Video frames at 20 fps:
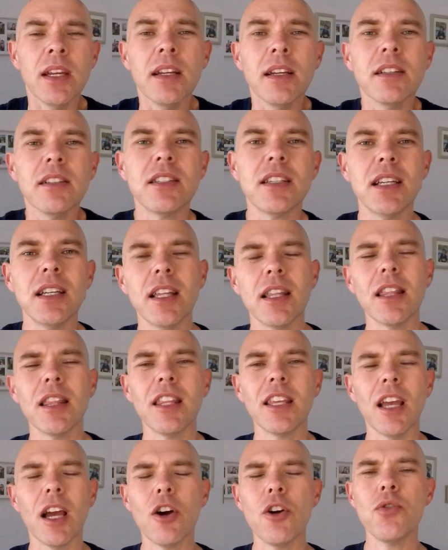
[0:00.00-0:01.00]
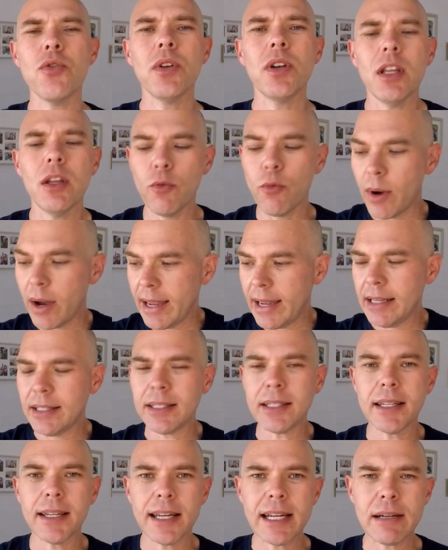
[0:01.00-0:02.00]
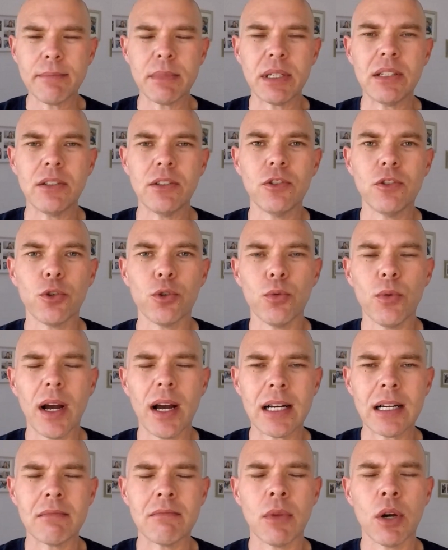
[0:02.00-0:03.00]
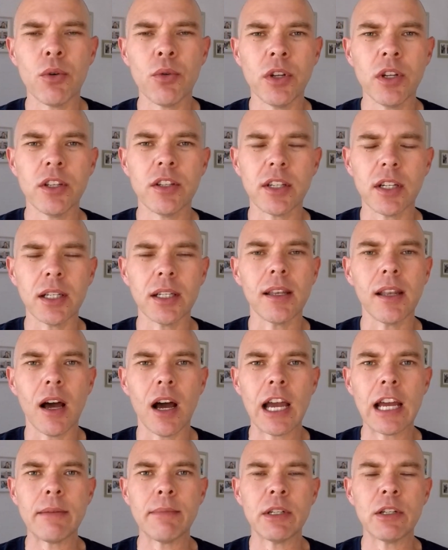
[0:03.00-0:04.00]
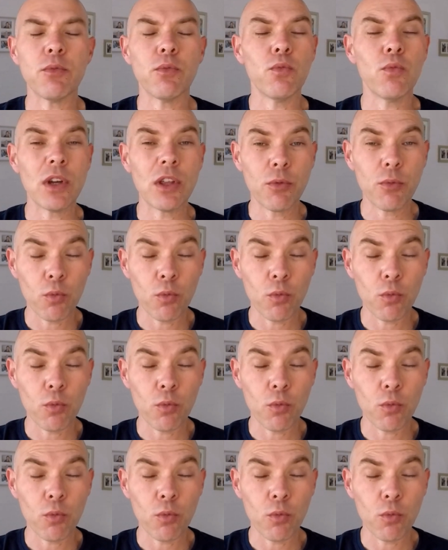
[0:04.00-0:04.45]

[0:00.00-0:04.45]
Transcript: See, the only way to come into harmonious alignment with